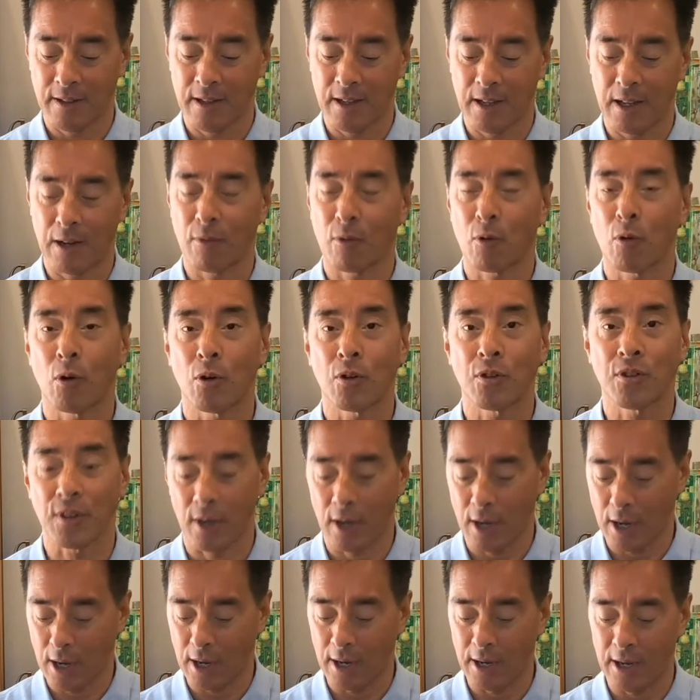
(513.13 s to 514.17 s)
And of course,
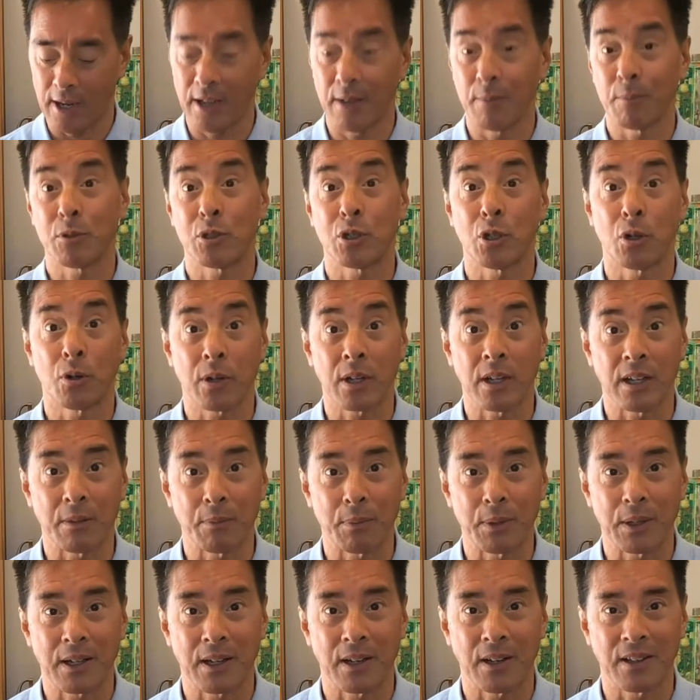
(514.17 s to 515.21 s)
I am joking,
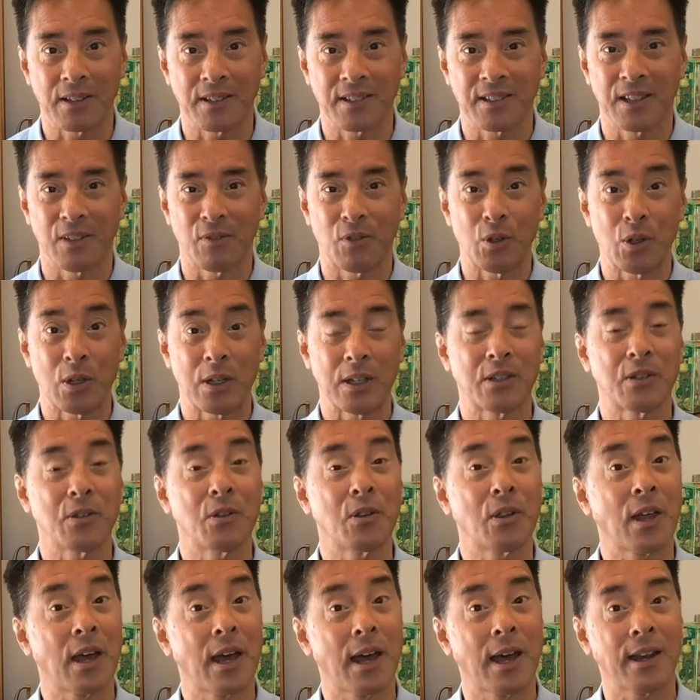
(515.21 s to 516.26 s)
because if you can
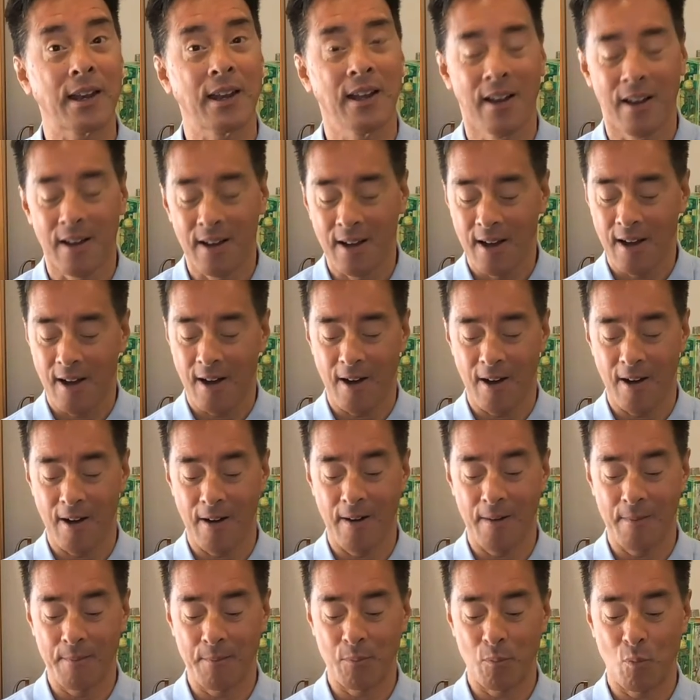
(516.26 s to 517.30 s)
do that,
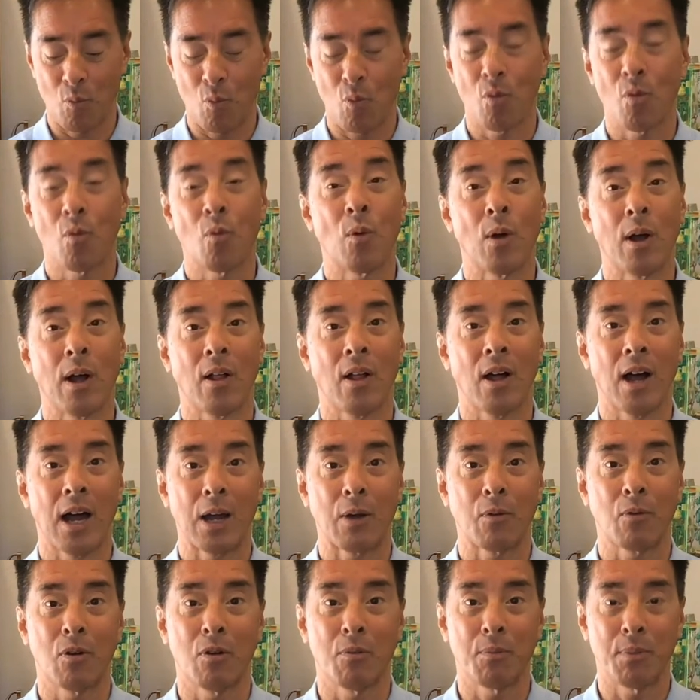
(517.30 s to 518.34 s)
well,
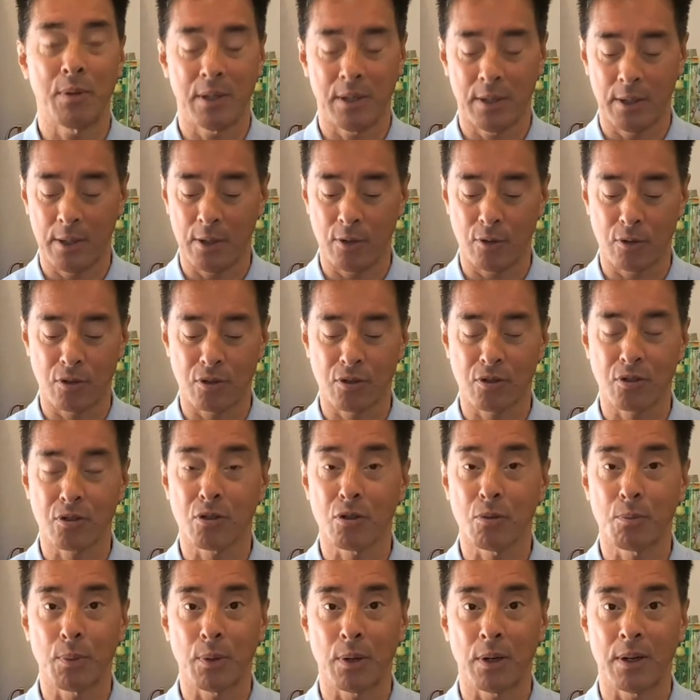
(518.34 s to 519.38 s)
I will be
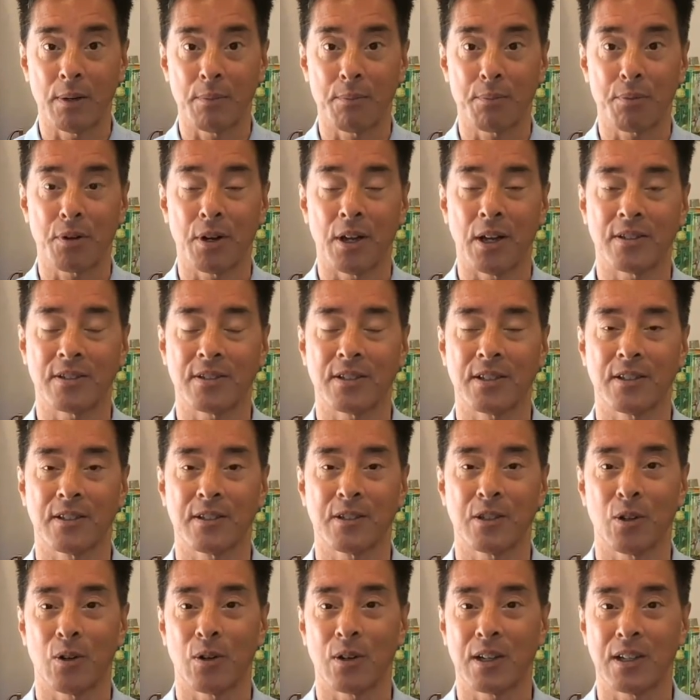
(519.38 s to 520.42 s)
super impressed.
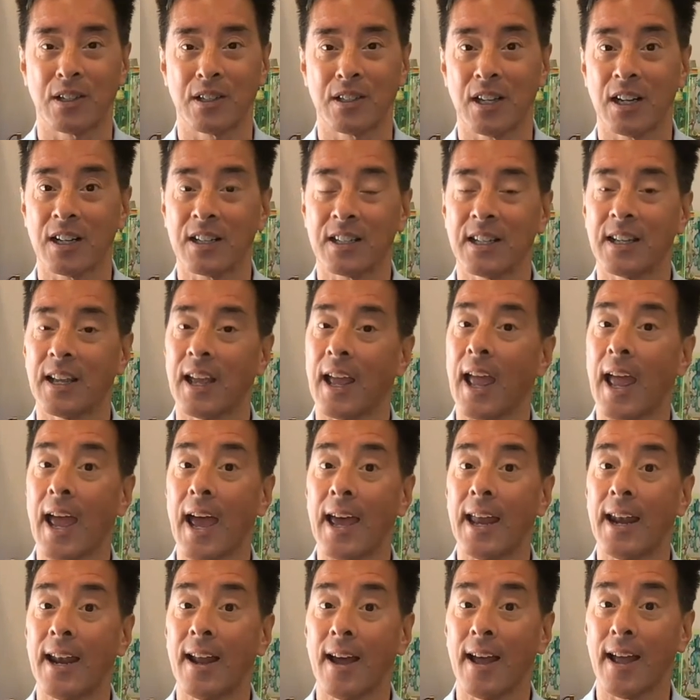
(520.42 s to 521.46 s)
So conducting
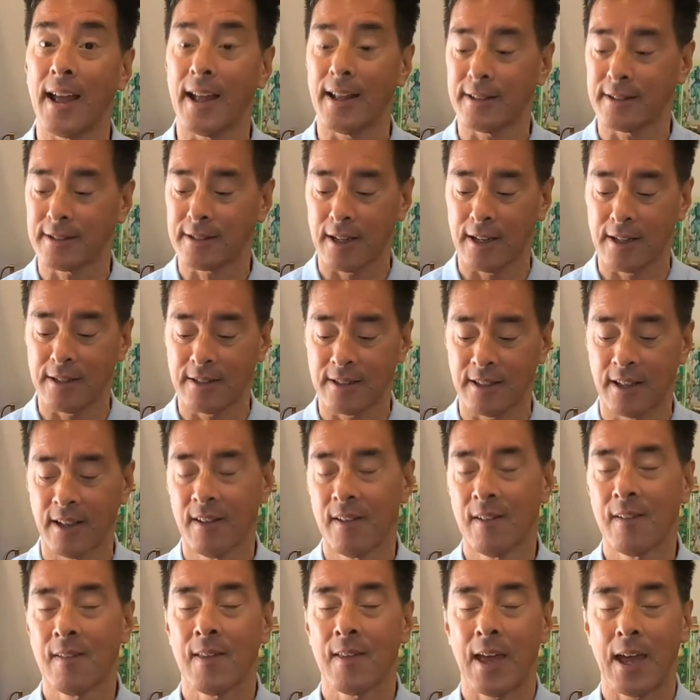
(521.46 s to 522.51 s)
and hand signs
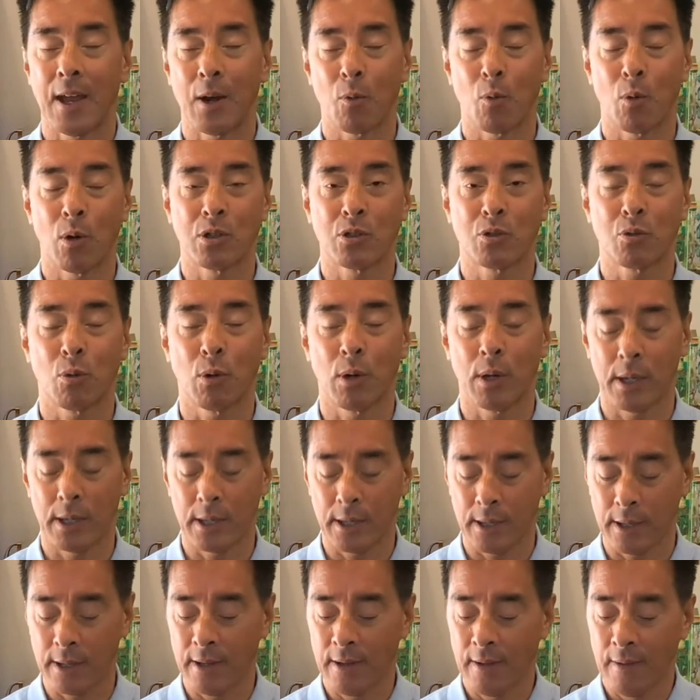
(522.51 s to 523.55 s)
at
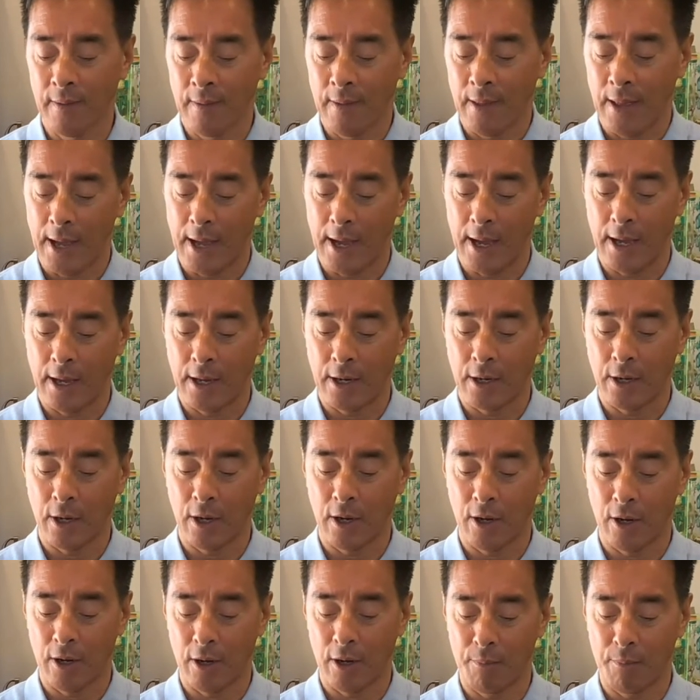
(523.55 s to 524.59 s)
120, and
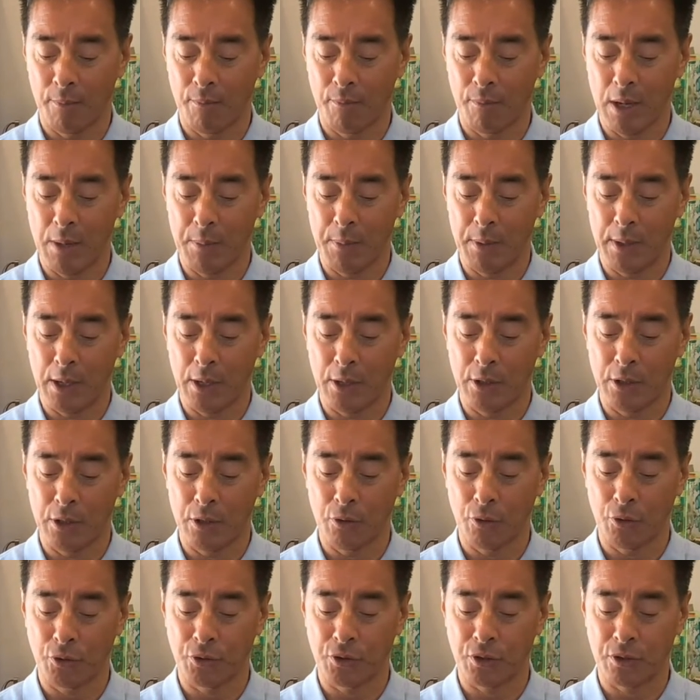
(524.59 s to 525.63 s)
maybe
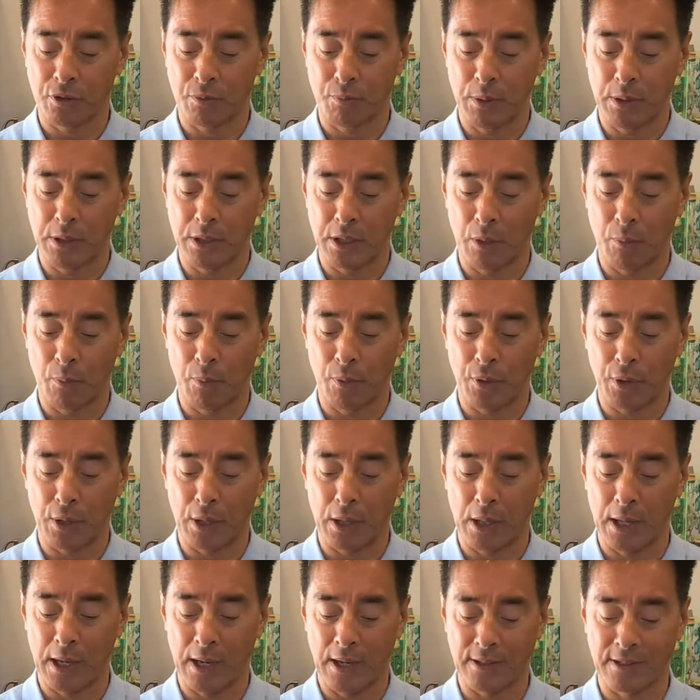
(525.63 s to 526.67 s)
you'll just be done with the
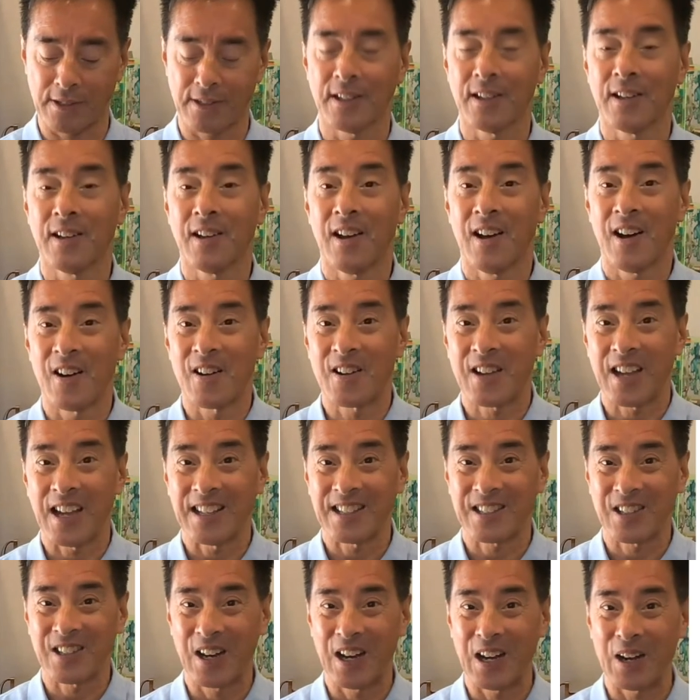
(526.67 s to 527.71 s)
class. Okay,
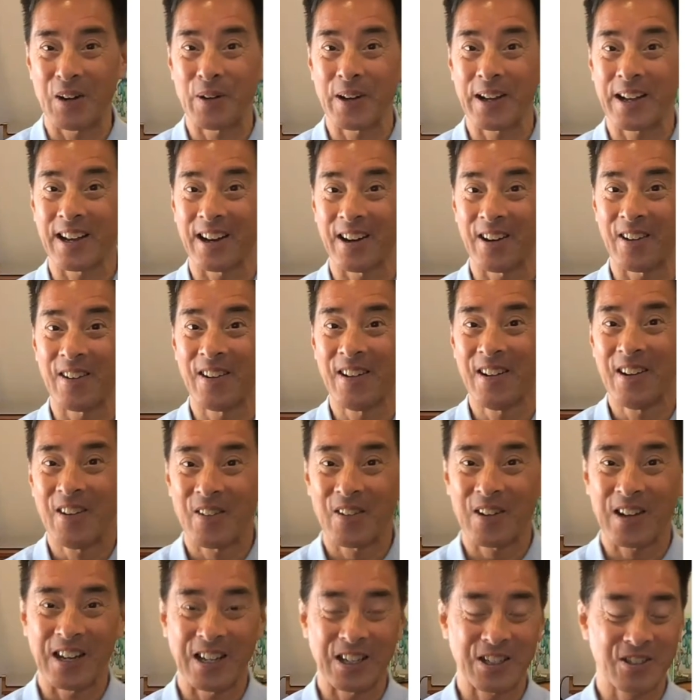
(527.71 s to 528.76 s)
so here we go.
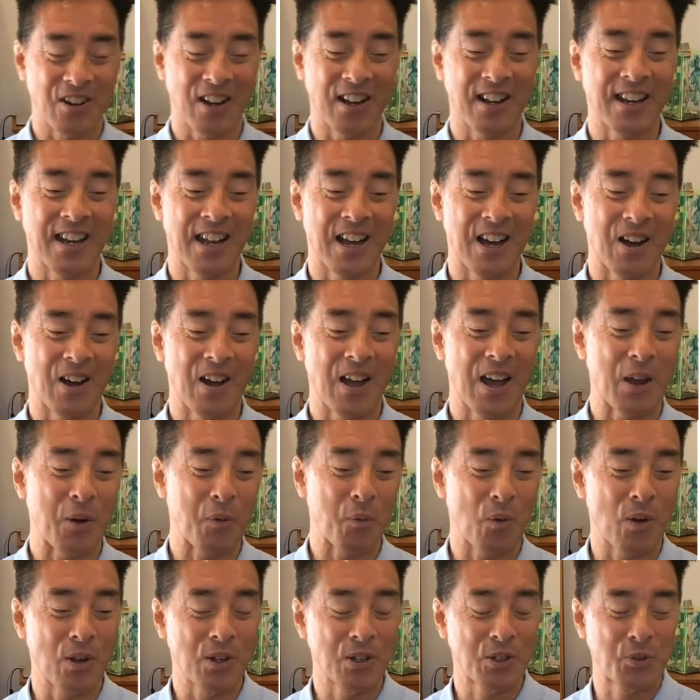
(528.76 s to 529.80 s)
We're going to try it now at
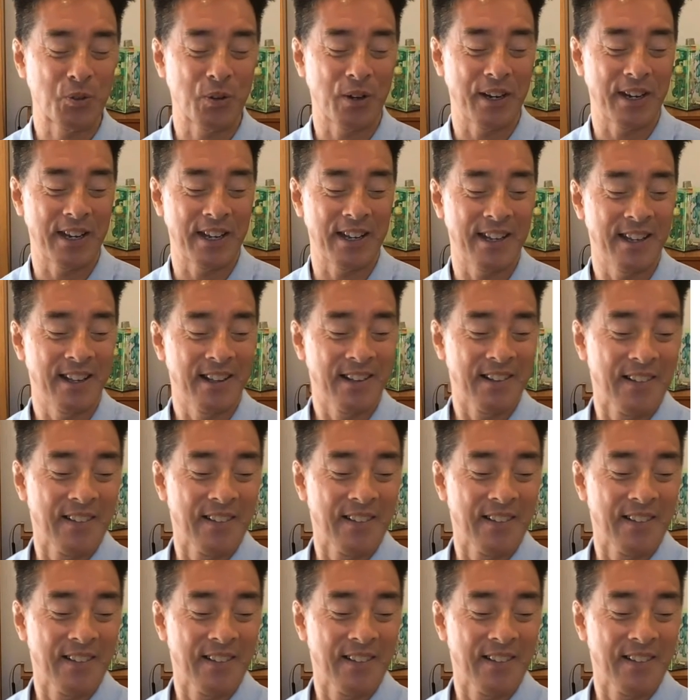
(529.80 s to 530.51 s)
120.